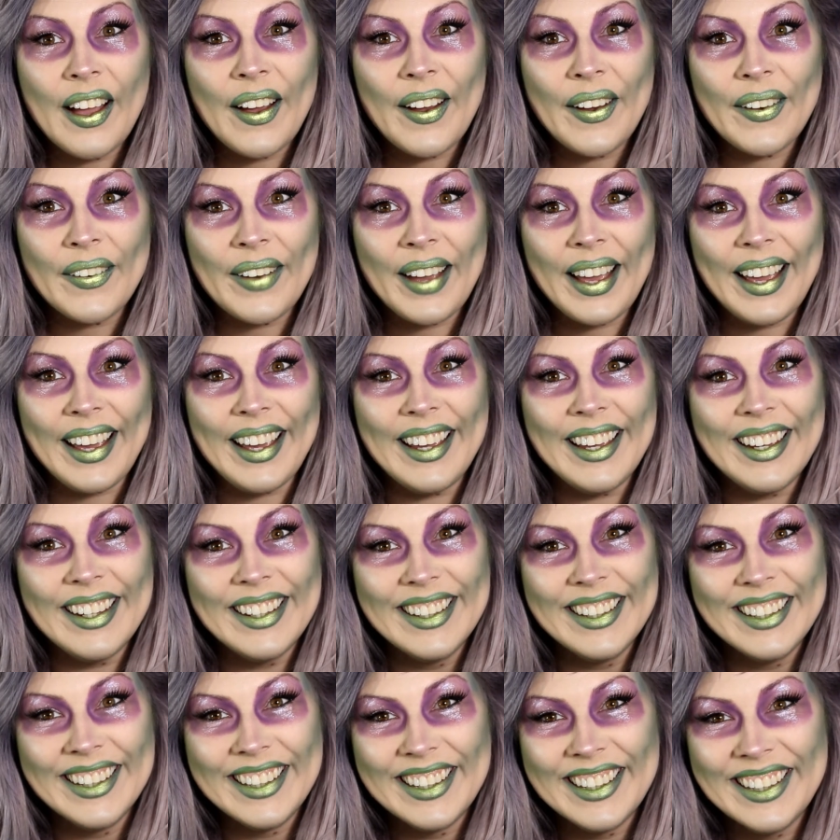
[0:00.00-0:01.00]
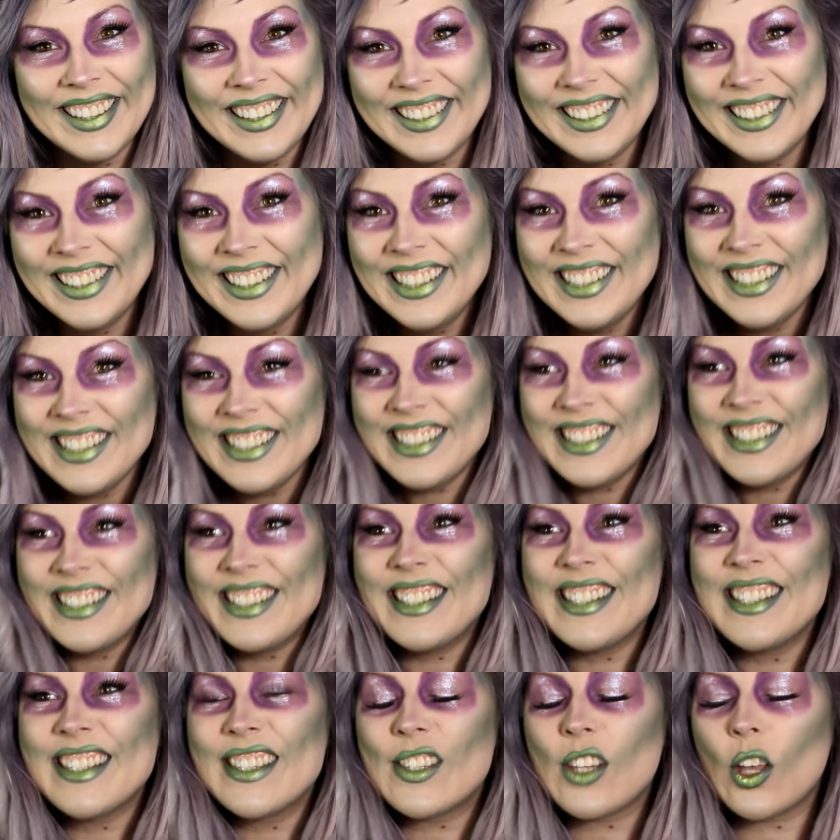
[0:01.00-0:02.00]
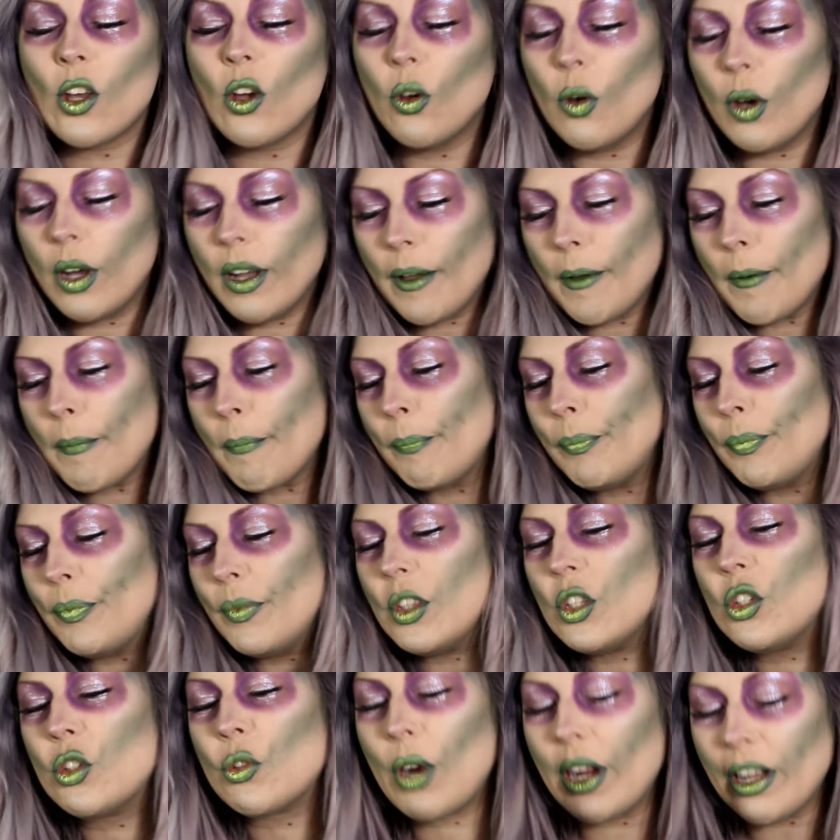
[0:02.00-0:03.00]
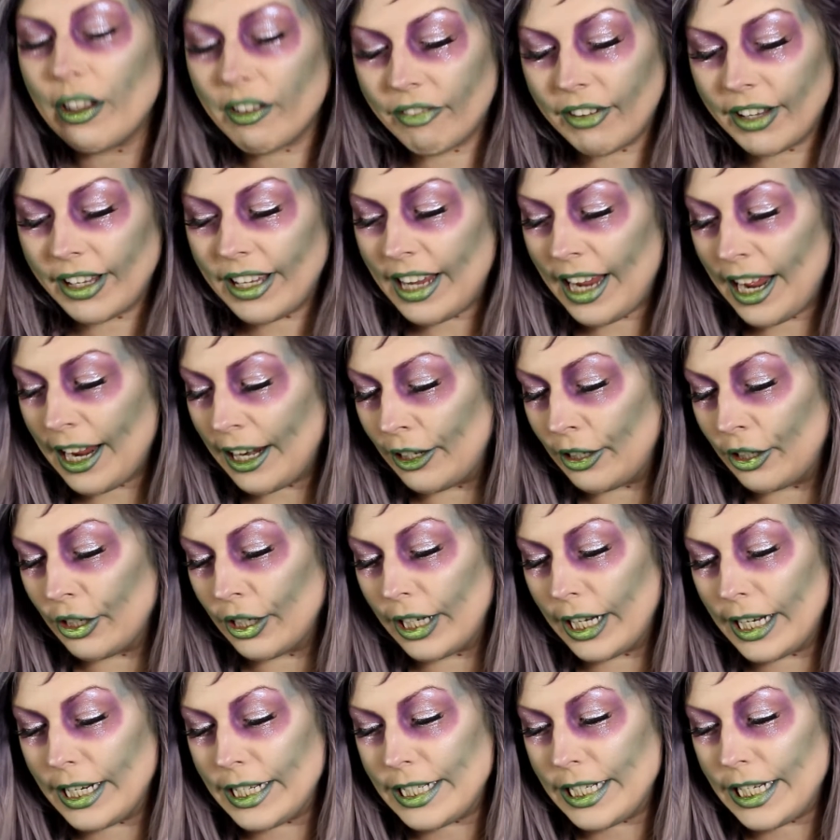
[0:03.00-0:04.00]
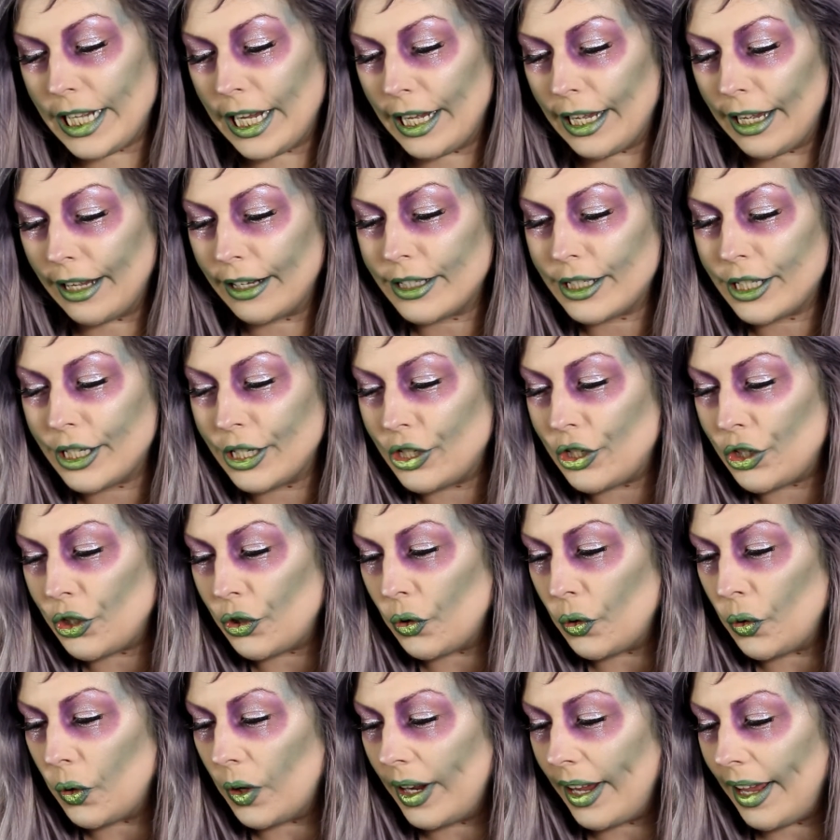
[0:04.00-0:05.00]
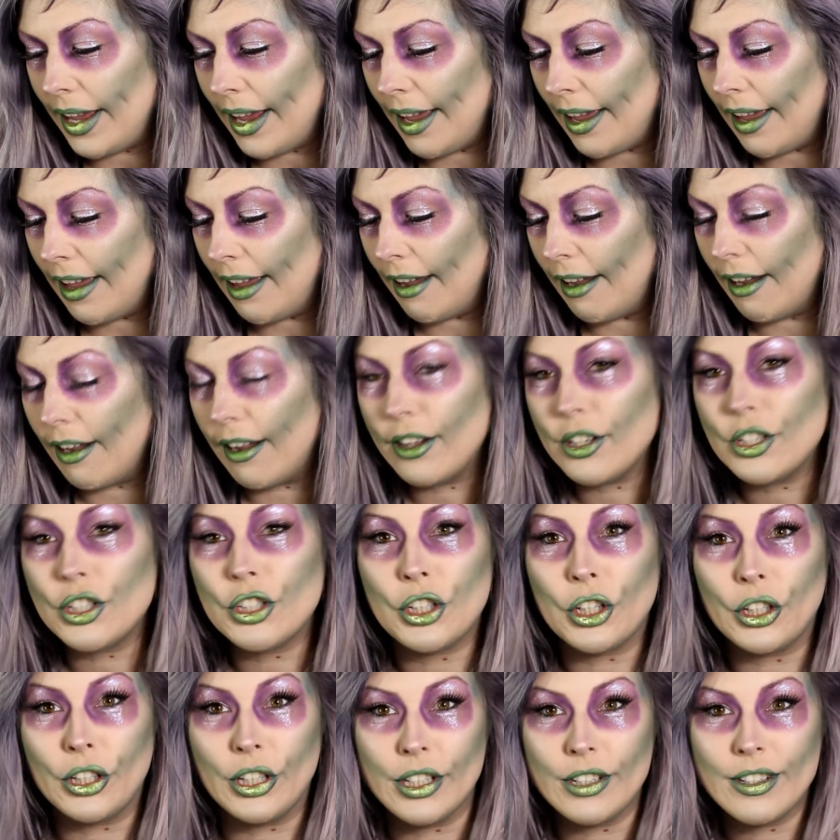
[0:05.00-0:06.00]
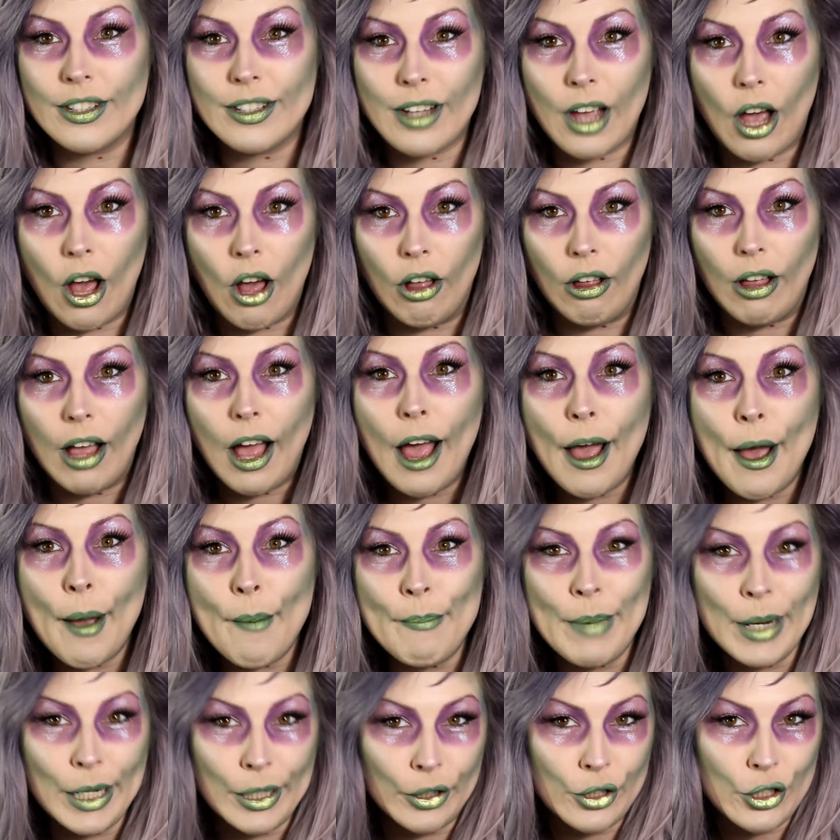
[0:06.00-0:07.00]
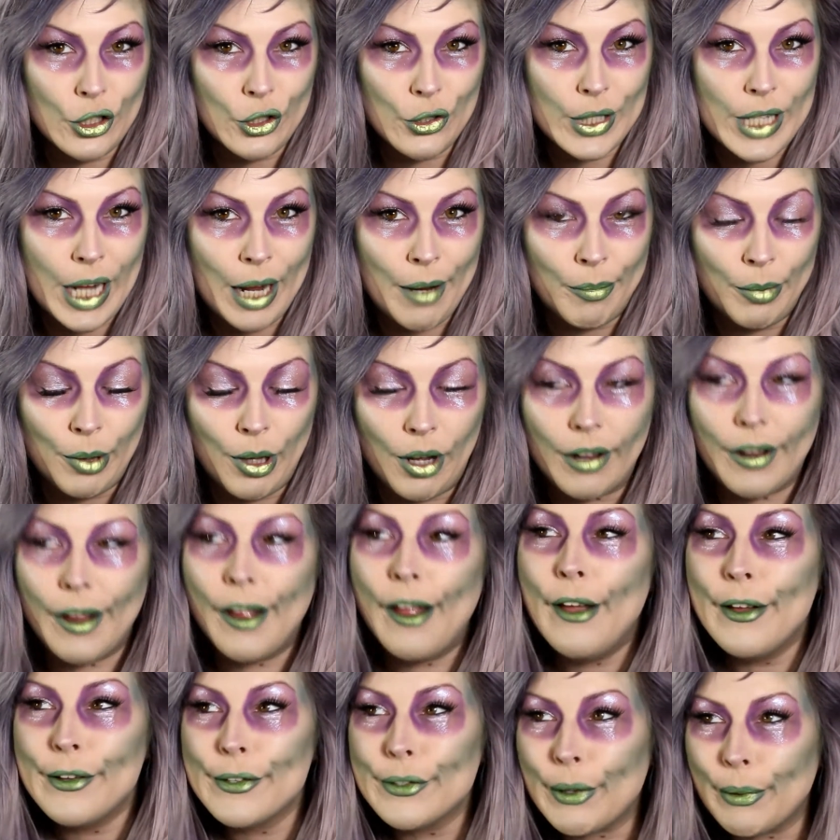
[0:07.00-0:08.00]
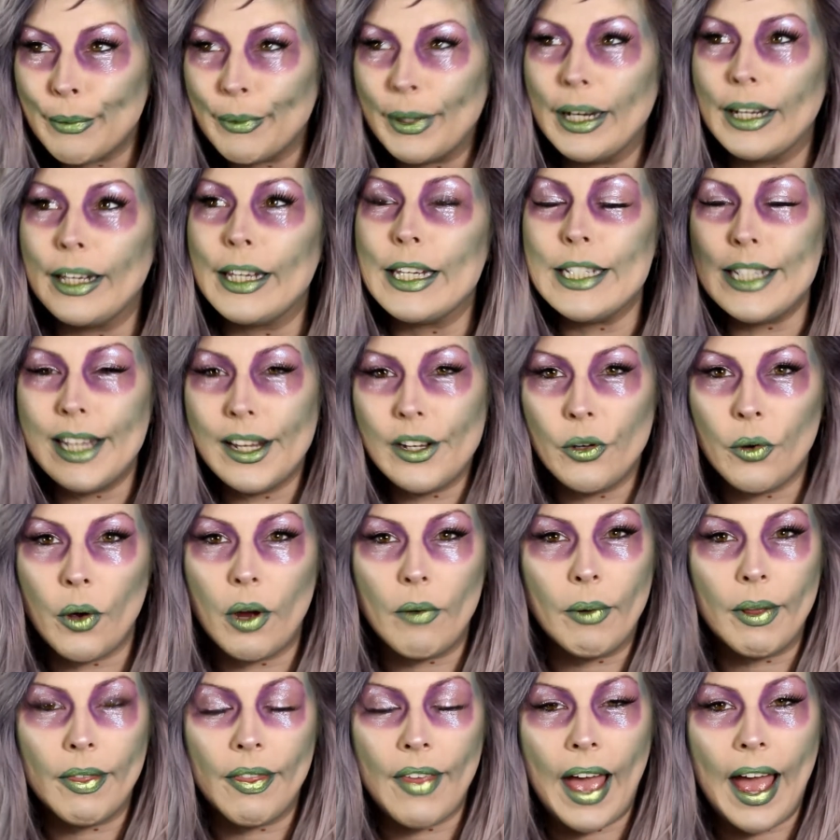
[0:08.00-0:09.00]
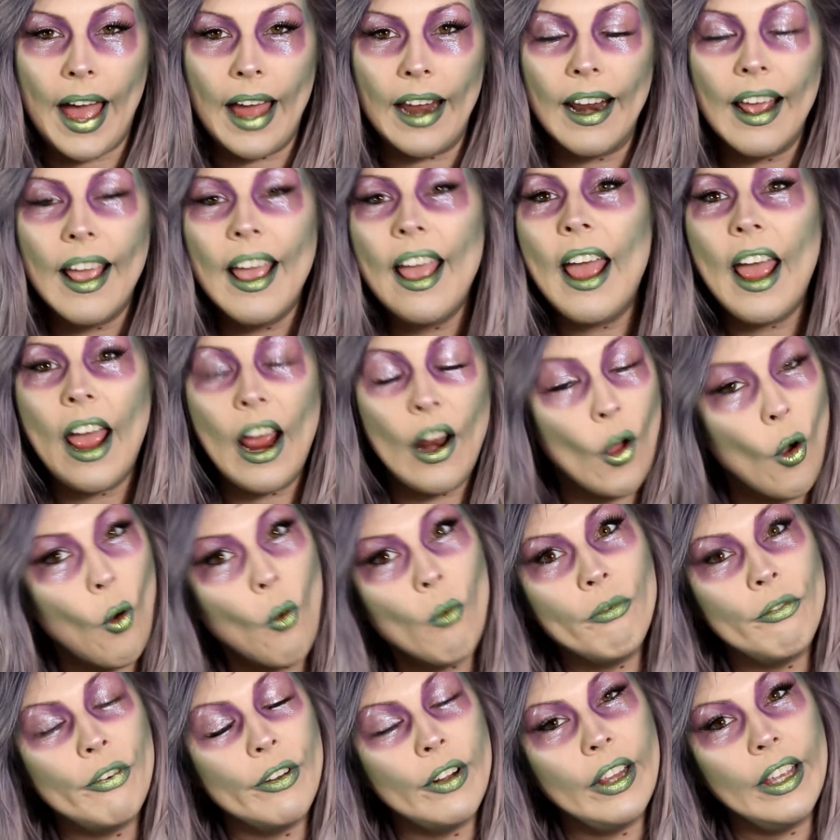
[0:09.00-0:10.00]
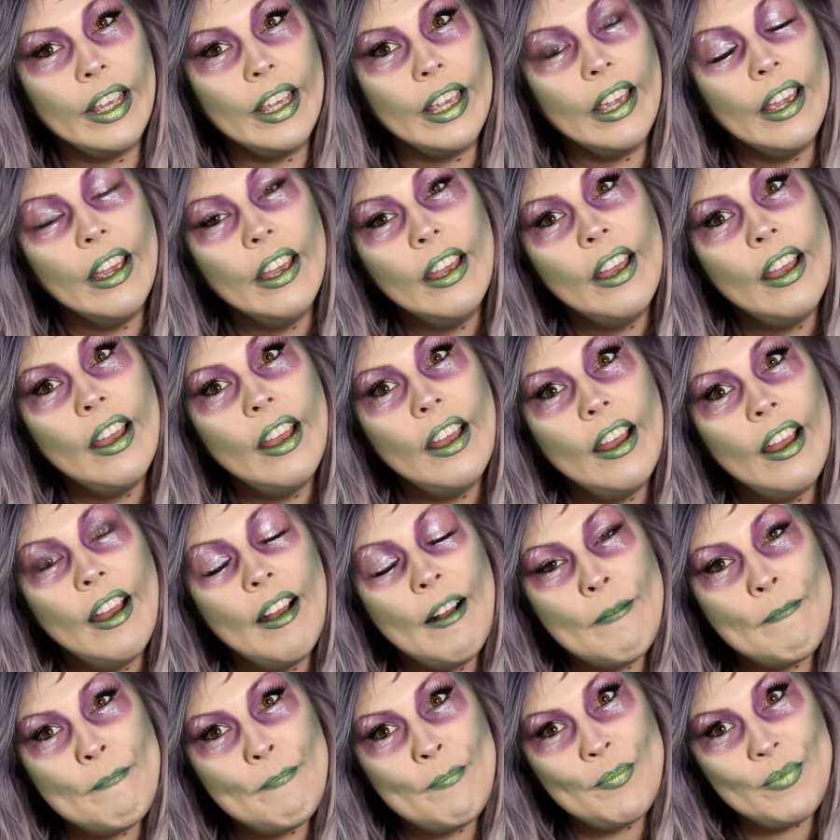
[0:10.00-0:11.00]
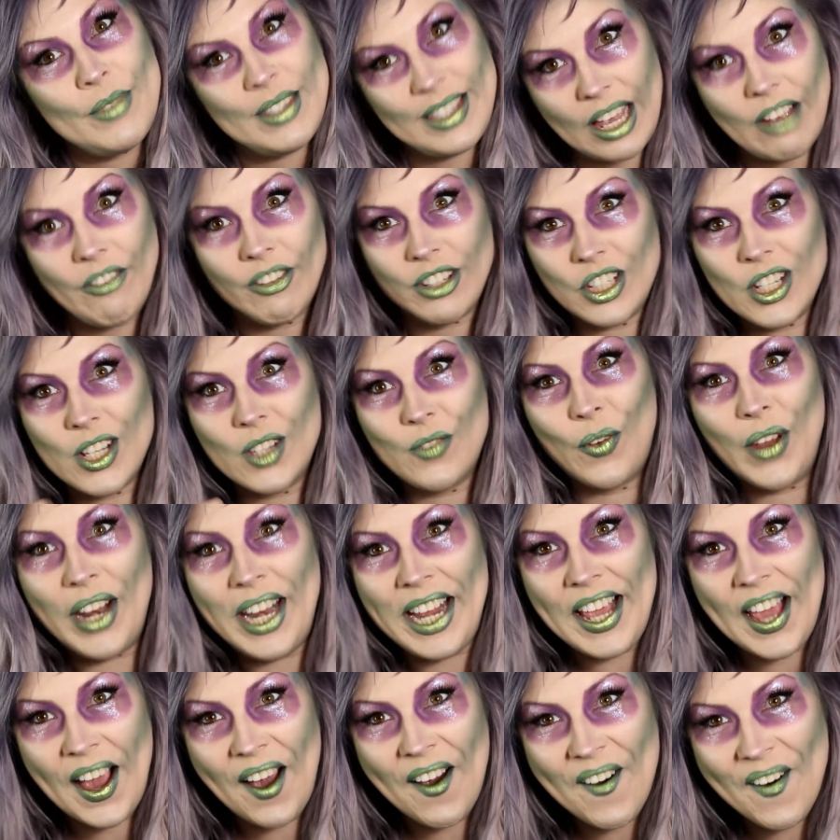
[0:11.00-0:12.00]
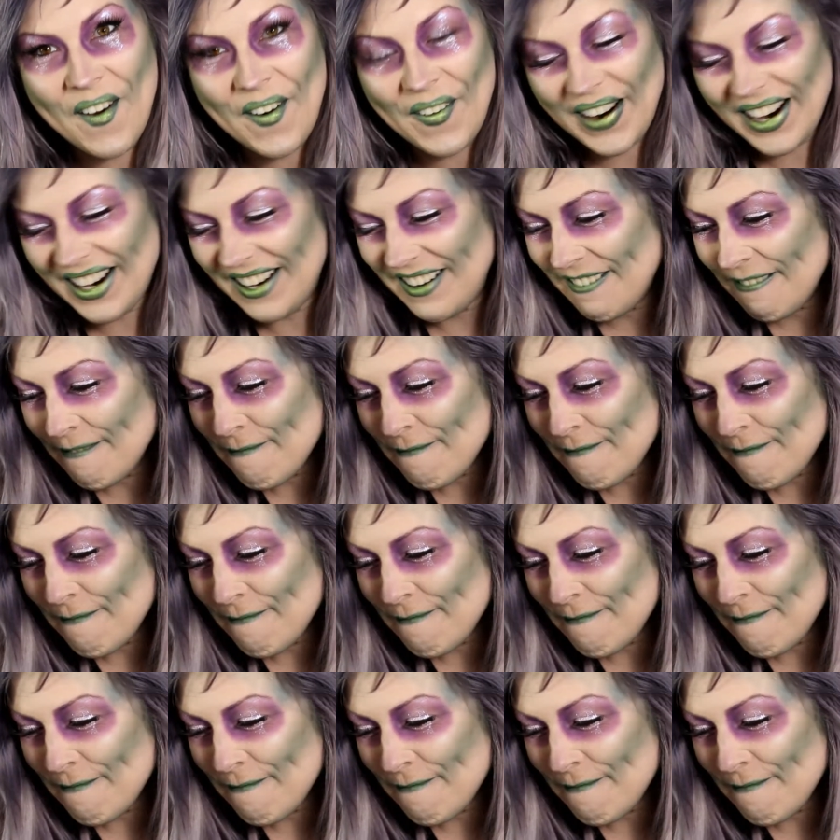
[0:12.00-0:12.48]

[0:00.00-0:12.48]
Okay. So Drunk Vicky had a good idea to do a Sugar Skull Beetlejuice type look. So I'm gonna continue on with that and hopefully salvage this video.